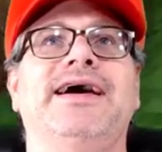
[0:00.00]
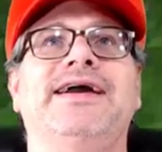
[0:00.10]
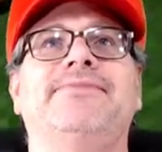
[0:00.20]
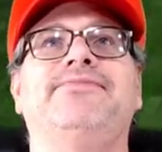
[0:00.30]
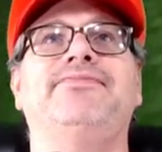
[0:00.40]

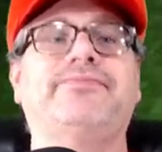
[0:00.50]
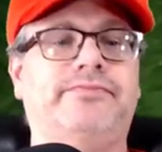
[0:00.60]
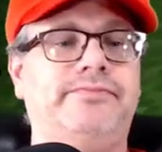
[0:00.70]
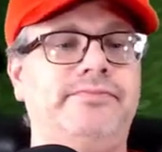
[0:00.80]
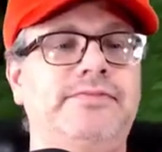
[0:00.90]
back.
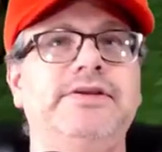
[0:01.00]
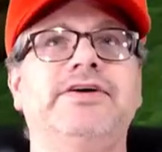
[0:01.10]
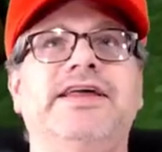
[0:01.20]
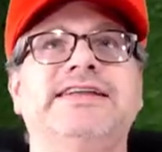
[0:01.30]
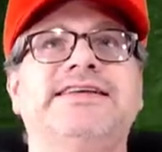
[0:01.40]

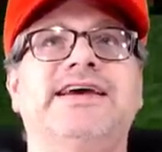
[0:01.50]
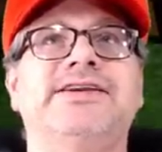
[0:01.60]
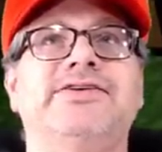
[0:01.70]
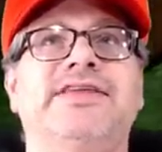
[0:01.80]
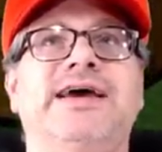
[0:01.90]
Well, that's how
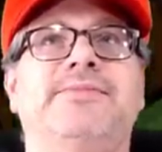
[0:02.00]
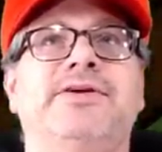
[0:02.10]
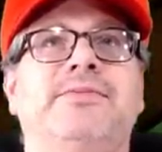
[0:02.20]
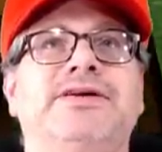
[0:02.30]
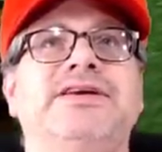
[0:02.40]
you do that,
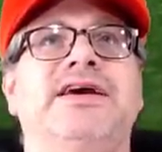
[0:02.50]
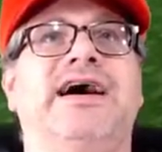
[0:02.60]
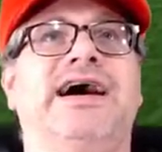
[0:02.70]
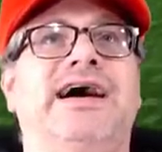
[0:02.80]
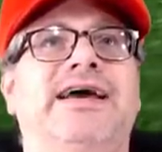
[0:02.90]
pretty much.
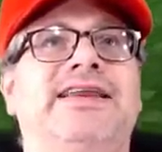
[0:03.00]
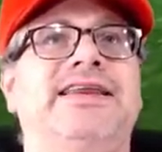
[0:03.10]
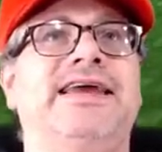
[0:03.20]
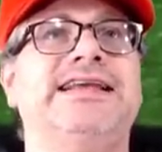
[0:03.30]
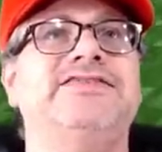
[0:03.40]
In
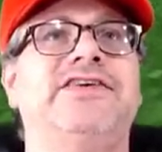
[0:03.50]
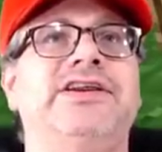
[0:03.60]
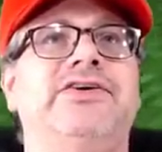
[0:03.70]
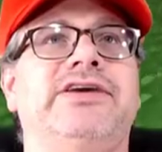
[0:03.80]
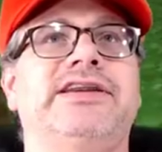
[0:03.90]
the next
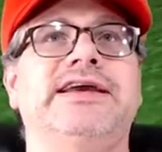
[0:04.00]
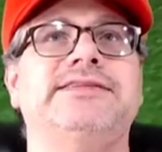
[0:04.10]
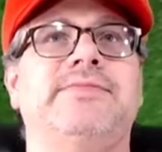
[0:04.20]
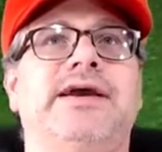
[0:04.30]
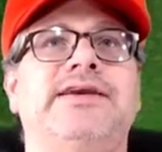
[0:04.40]
video, in the
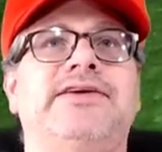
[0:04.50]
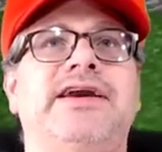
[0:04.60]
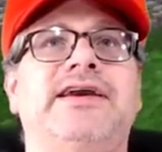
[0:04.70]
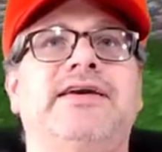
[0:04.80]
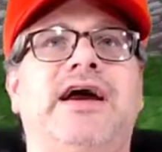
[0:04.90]
next
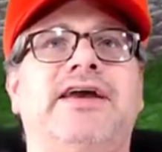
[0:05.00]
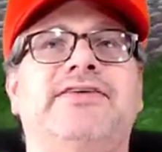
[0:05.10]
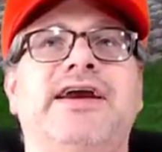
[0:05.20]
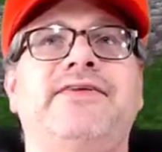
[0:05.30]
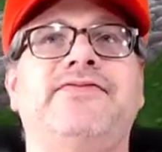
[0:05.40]
Minecraft uh,
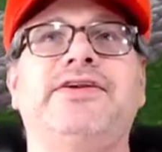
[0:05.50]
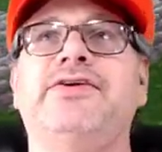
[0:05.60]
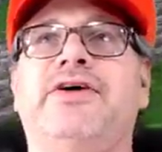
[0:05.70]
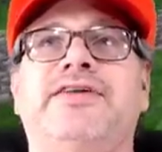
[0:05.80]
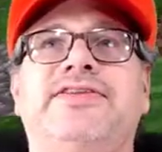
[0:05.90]
craft
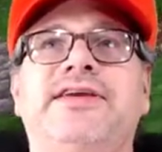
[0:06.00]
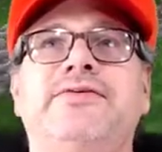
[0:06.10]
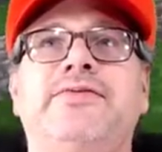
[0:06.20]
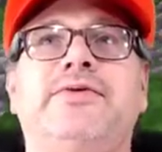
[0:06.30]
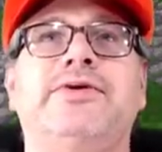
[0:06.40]
video, I
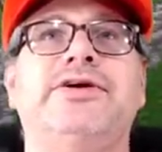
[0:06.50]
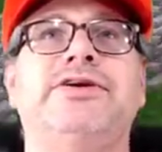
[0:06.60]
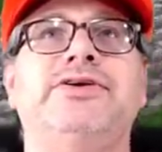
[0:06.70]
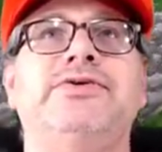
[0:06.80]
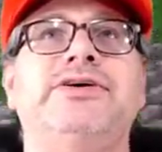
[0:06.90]
think what we're
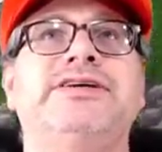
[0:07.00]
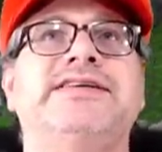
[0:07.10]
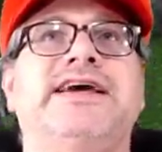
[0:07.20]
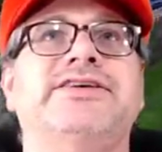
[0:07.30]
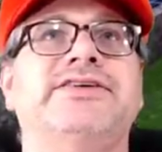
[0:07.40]
gonna do
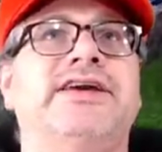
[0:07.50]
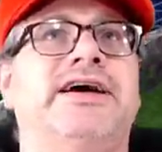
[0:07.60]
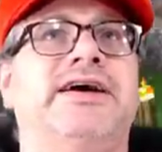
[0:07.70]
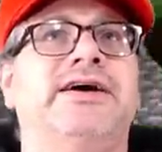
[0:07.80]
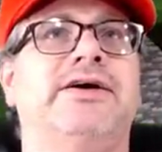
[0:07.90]
is actually
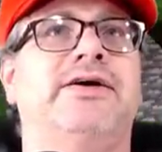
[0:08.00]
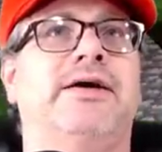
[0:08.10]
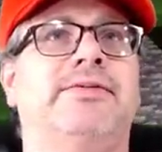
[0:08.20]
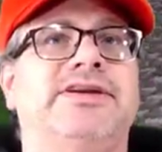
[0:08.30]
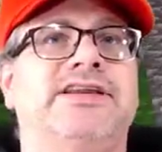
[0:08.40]
uh,
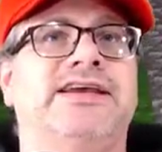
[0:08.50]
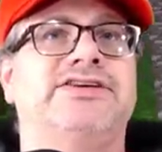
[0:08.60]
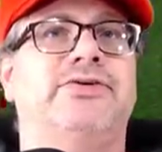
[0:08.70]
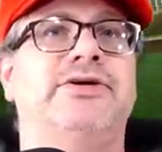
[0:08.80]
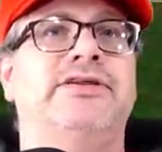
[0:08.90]
I'm gonna like
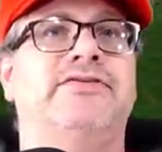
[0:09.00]
show